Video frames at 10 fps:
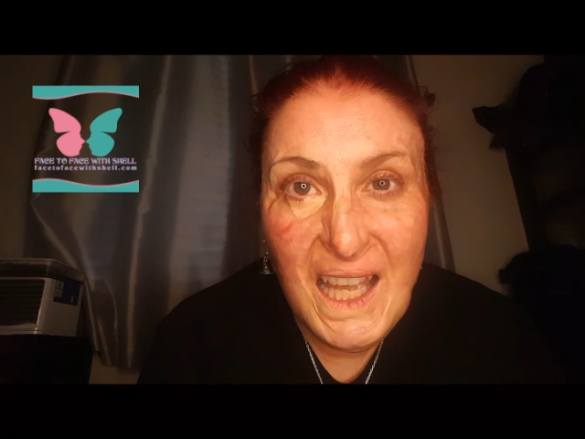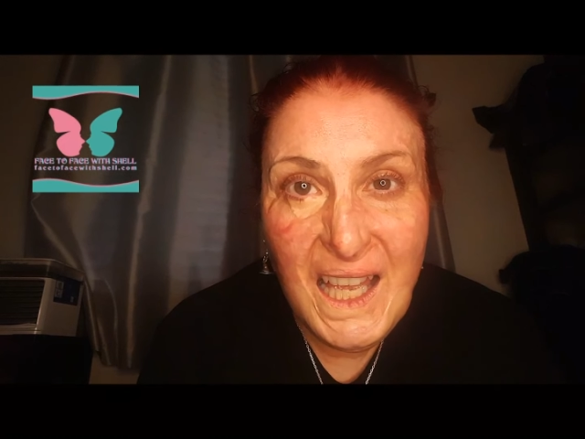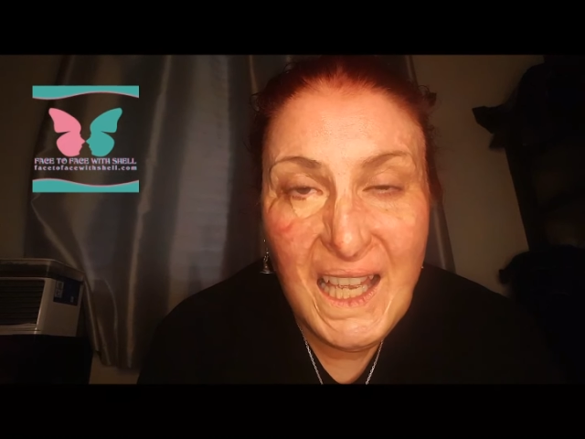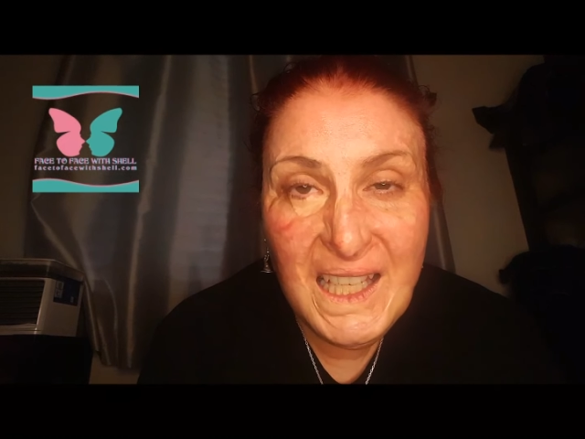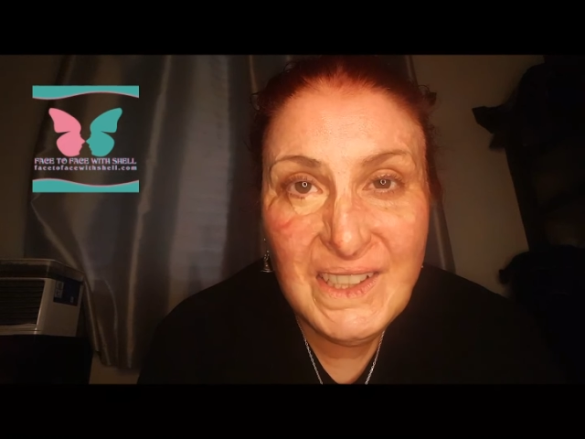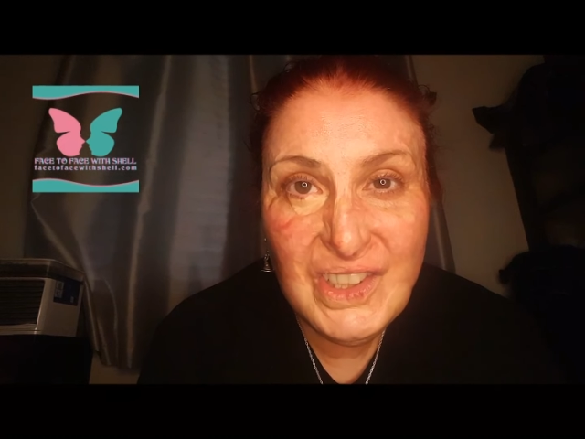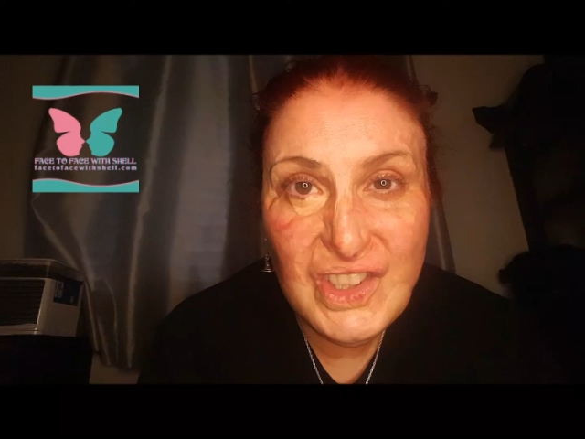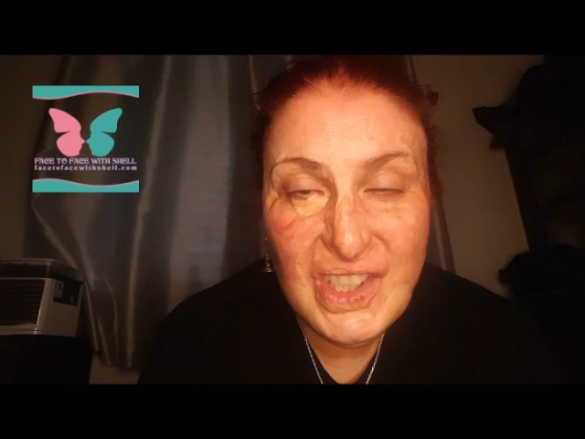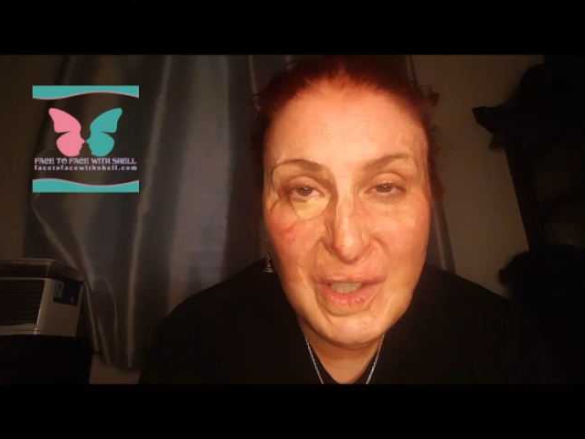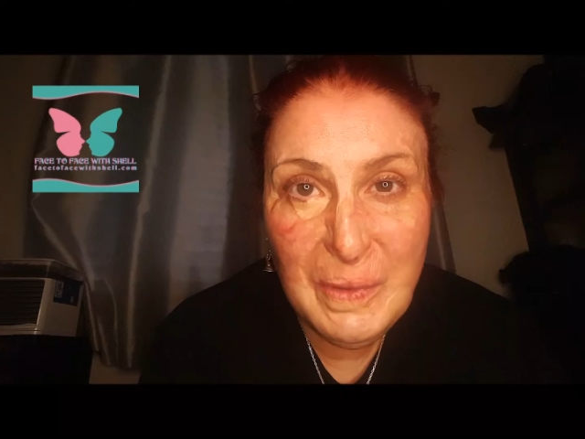And
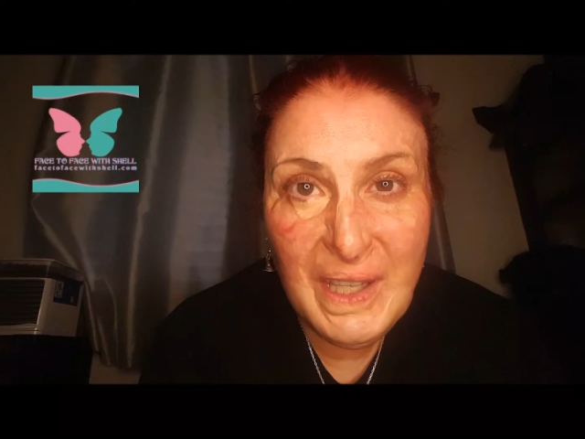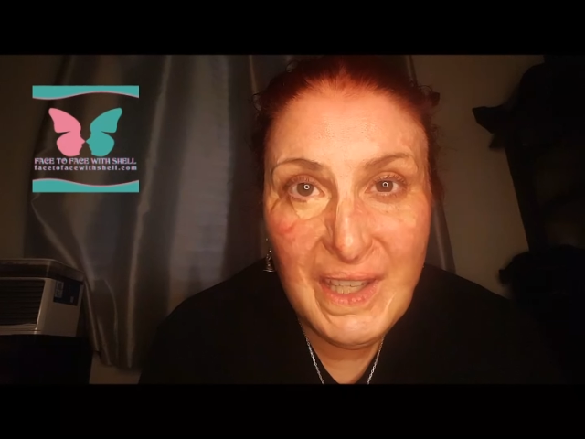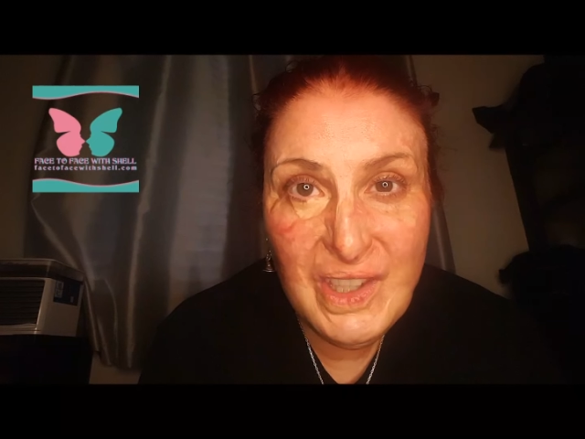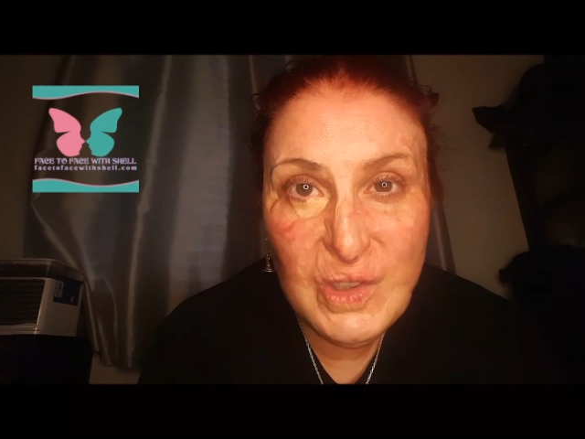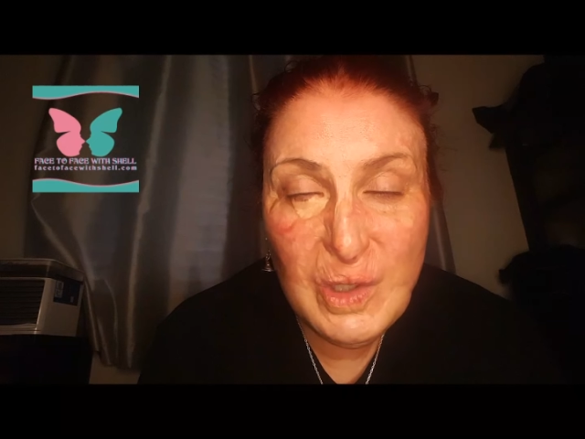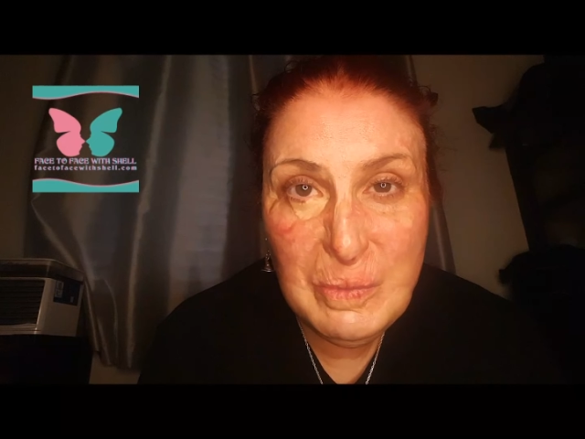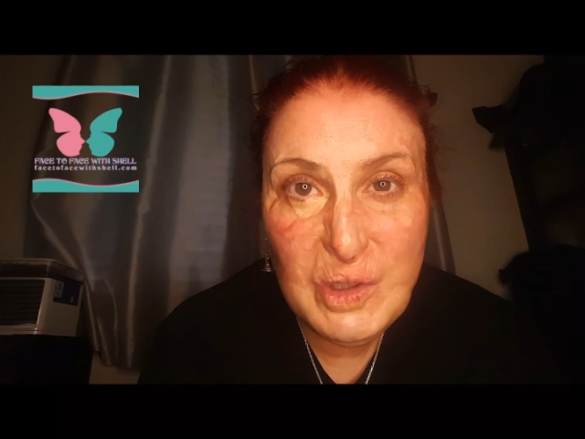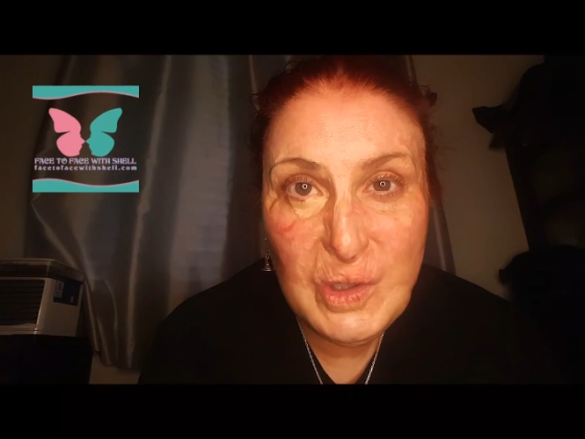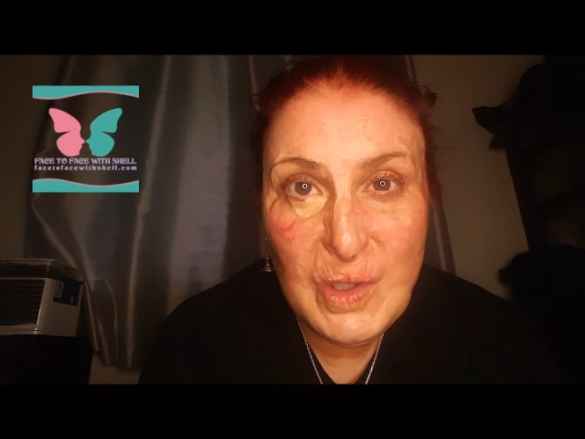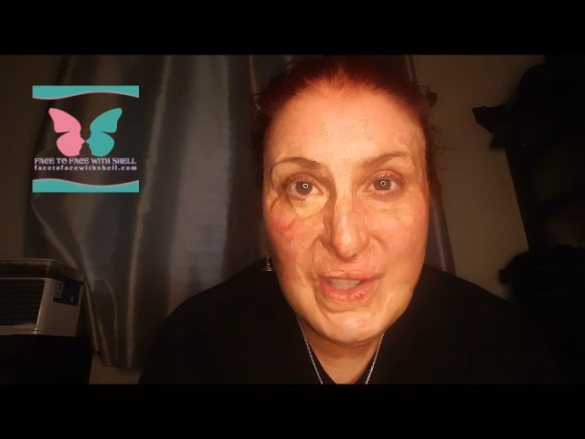straight away, they took my
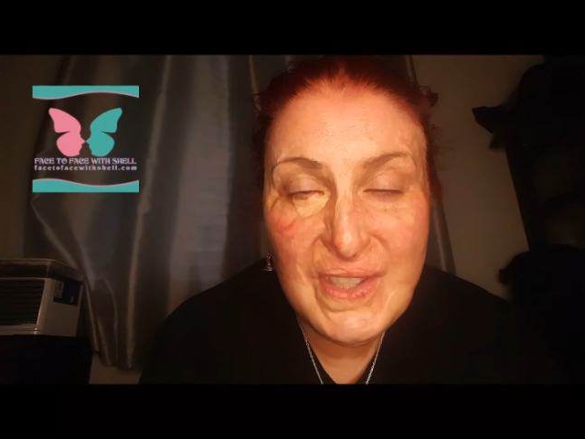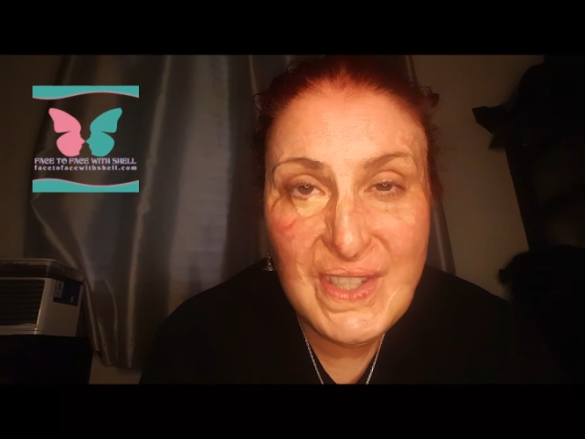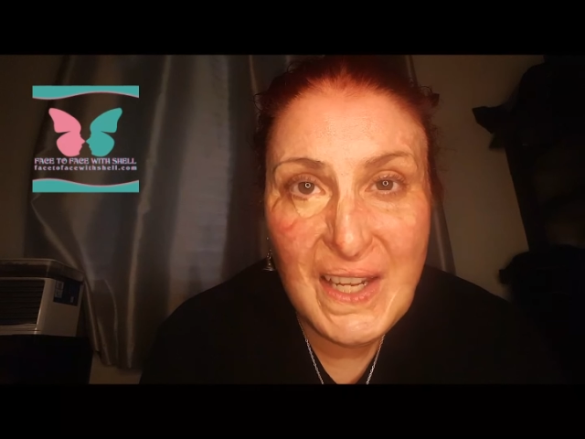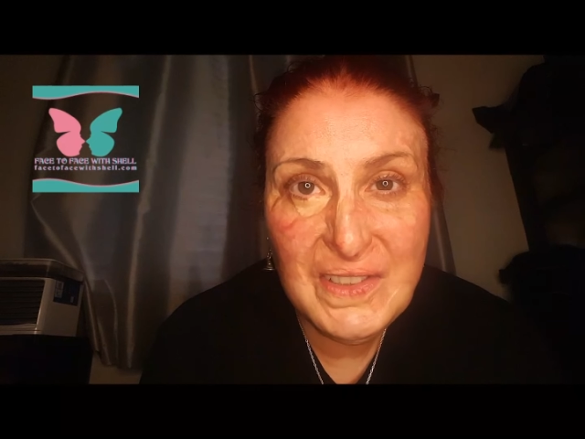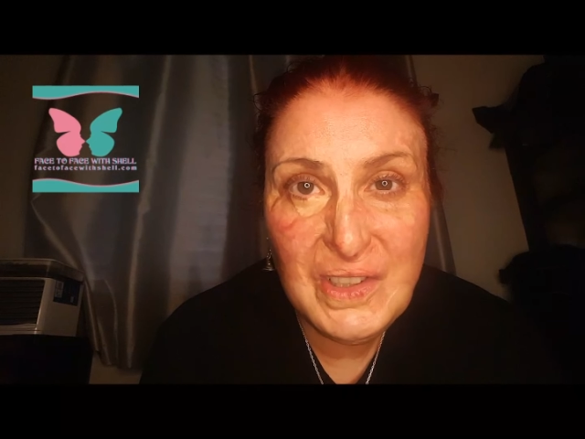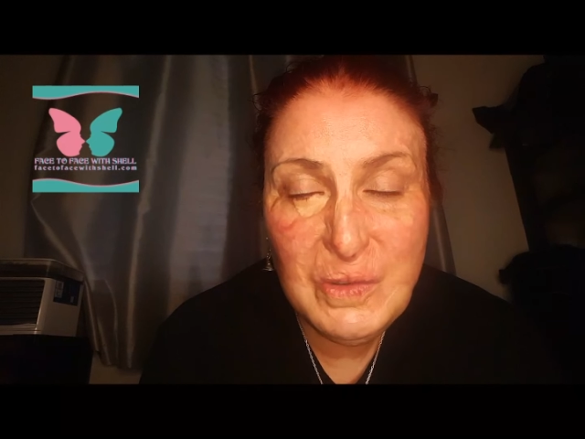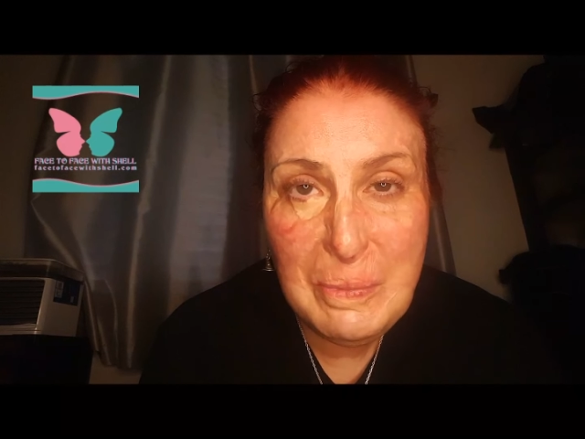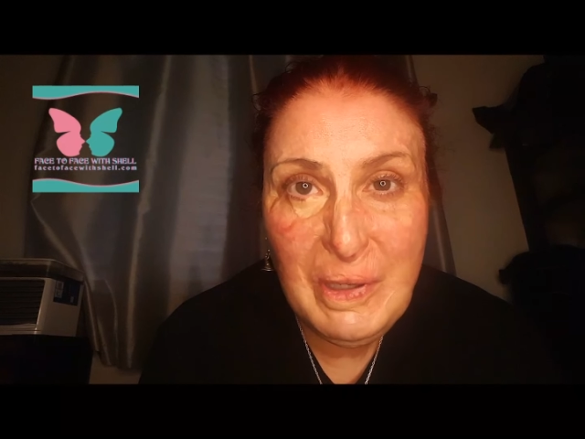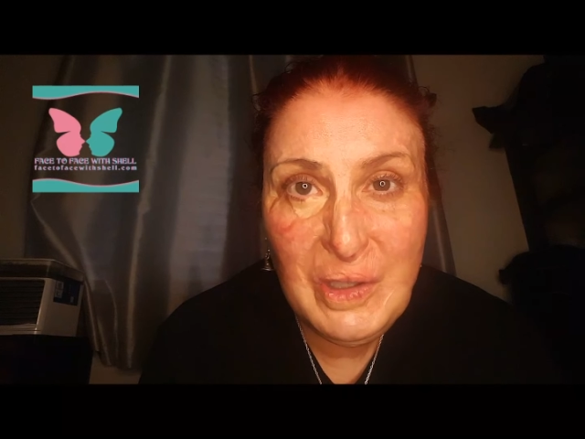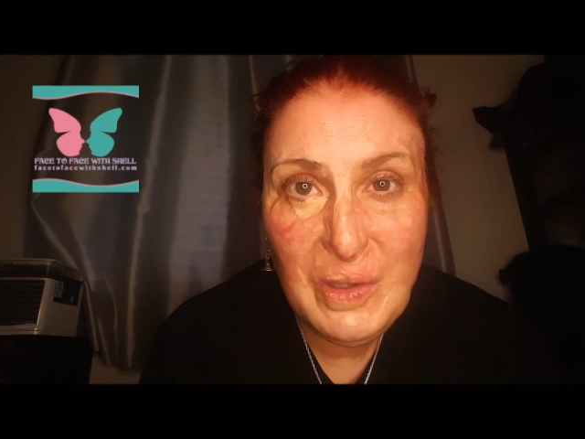shoes and started
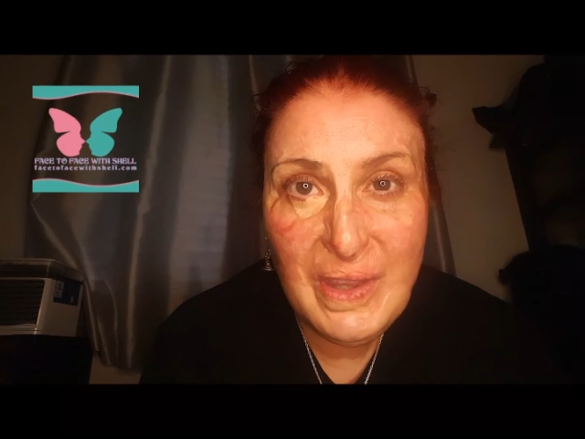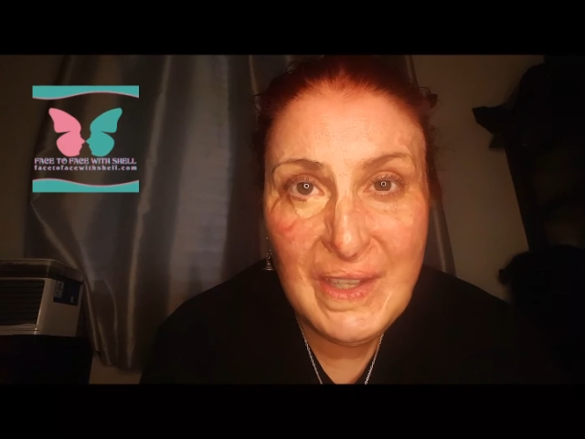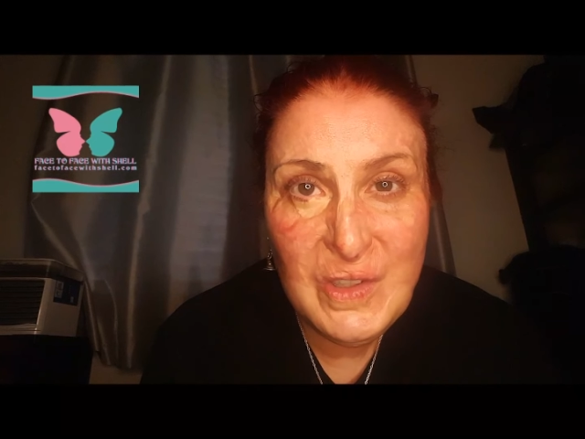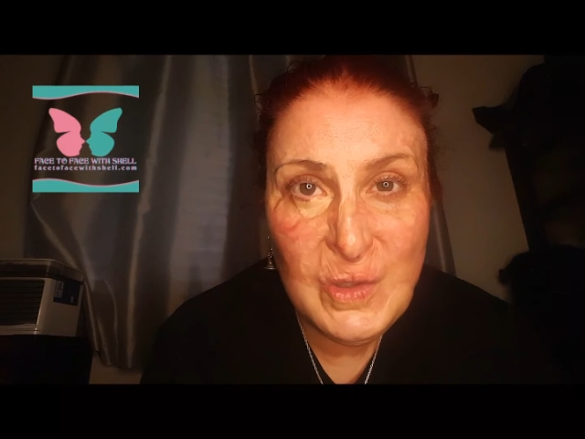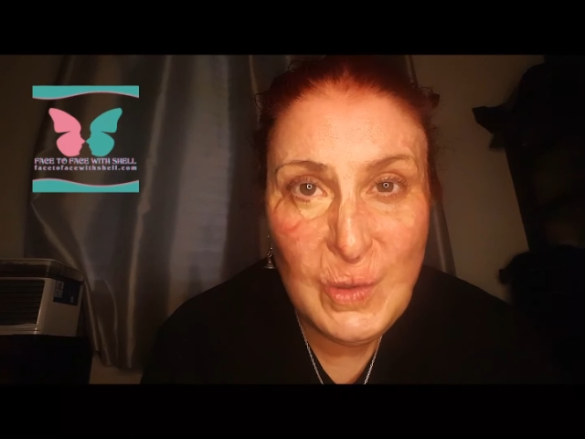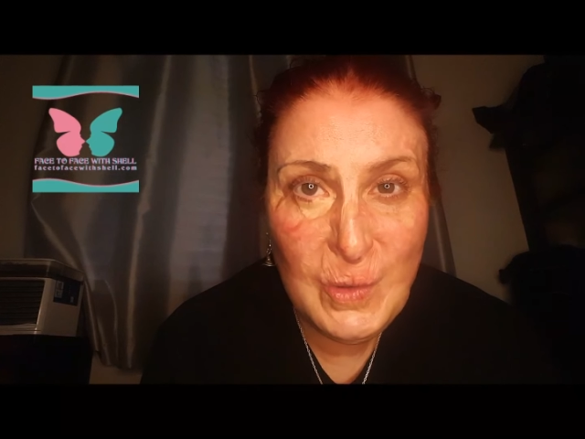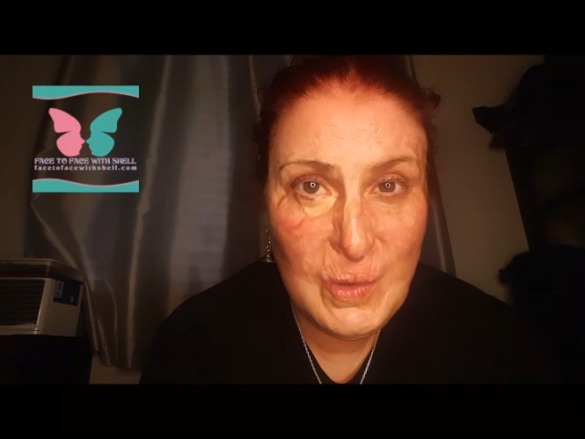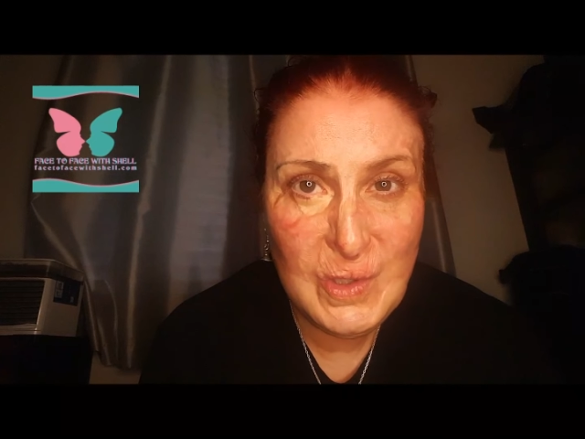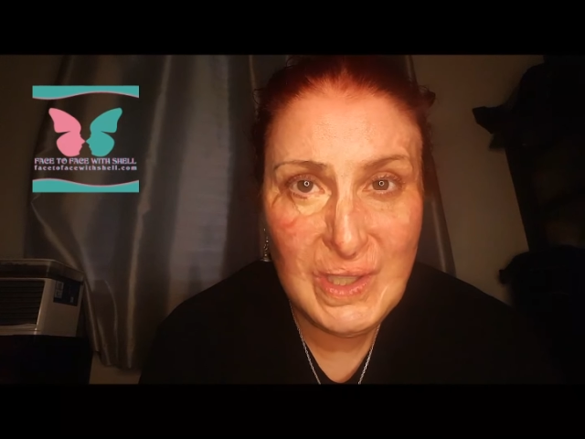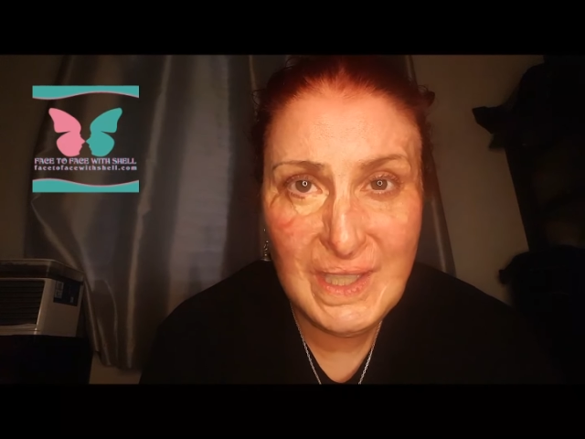ripping out the
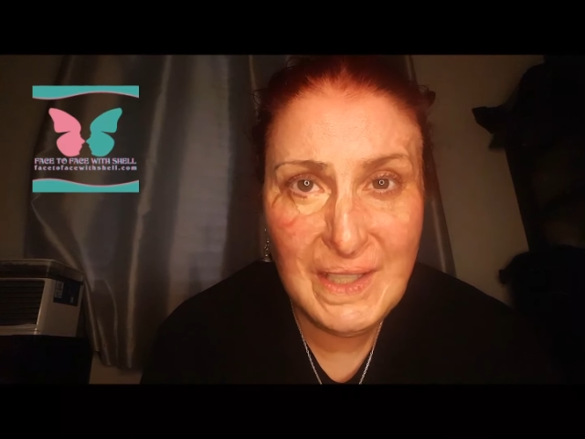insoles.